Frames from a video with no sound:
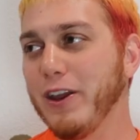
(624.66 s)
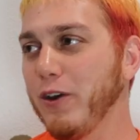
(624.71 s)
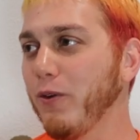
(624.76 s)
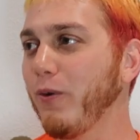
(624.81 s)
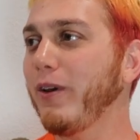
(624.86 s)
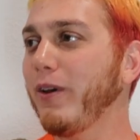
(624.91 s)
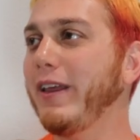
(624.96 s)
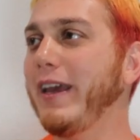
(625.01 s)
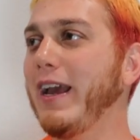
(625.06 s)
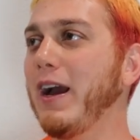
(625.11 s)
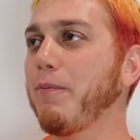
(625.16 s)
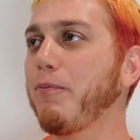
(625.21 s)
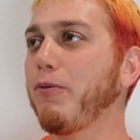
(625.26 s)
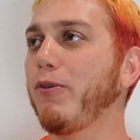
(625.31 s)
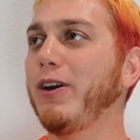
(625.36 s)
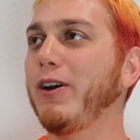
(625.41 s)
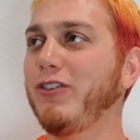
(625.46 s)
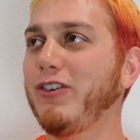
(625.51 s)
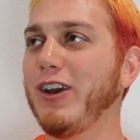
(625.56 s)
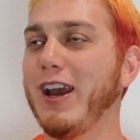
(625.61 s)
you really
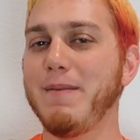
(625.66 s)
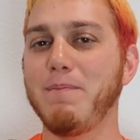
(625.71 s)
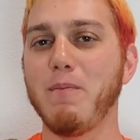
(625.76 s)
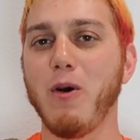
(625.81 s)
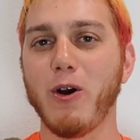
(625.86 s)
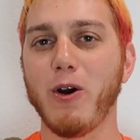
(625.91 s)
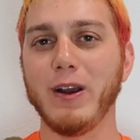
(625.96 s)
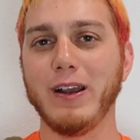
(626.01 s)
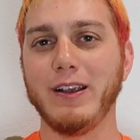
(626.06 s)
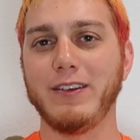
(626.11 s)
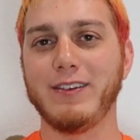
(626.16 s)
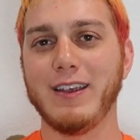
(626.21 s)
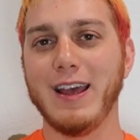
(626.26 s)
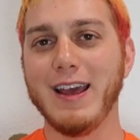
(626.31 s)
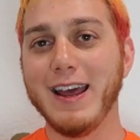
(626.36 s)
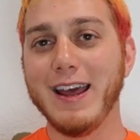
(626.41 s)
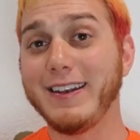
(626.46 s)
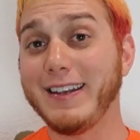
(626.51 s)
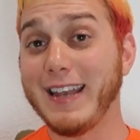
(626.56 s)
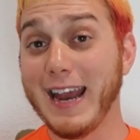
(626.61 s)
appreciate Mari's
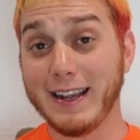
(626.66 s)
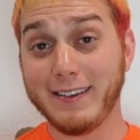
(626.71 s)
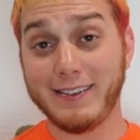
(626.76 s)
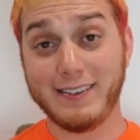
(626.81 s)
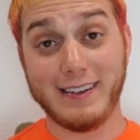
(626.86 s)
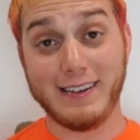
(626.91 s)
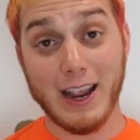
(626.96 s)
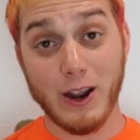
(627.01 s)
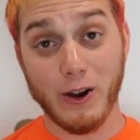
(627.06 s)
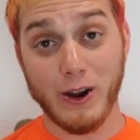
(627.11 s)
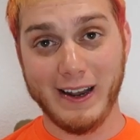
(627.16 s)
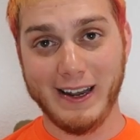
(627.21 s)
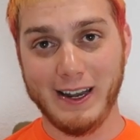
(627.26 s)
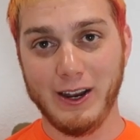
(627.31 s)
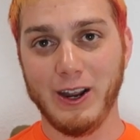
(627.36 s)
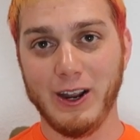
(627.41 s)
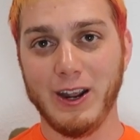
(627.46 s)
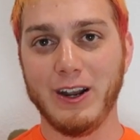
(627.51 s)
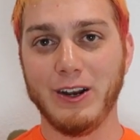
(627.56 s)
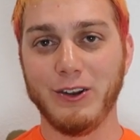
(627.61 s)

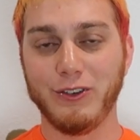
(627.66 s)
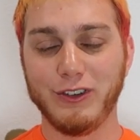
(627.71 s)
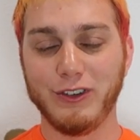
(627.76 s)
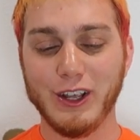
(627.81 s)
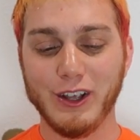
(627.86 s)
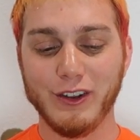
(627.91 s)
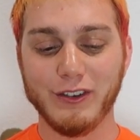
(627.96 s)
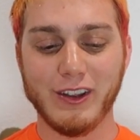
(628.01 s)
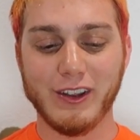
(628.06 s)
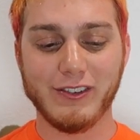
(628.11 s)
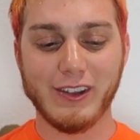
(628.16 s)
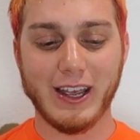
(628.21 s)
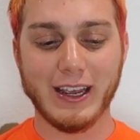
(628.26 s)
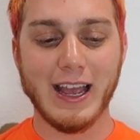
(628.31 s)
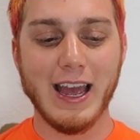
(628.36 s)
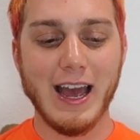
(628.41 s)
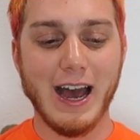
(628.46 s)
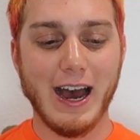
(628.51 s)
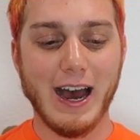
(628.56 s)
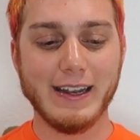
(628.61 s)
dexterity and her skills as like
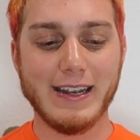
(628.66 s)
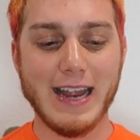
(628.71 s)
a